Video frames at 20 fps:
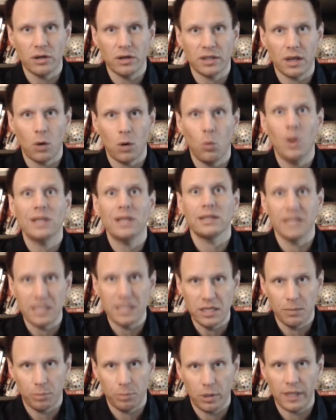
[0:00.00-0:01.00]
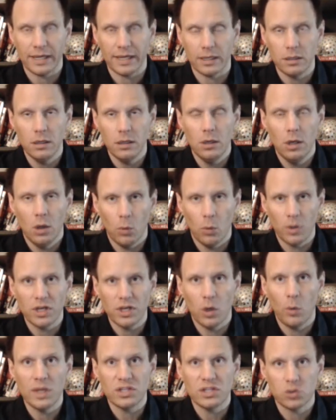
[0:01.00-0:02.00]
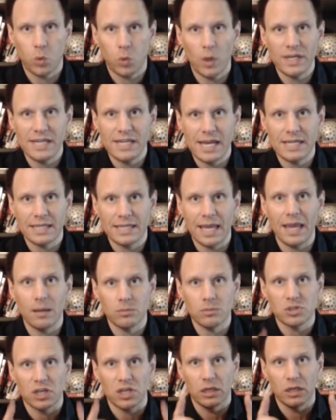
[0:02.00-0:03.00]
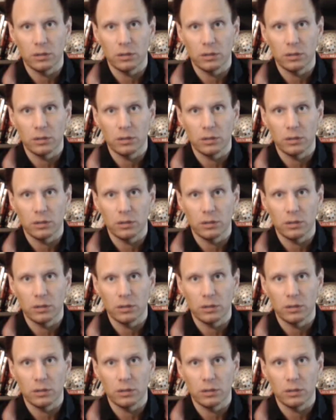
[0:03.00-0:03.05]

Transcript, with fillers: I don't care what league you play in when you win 28 games.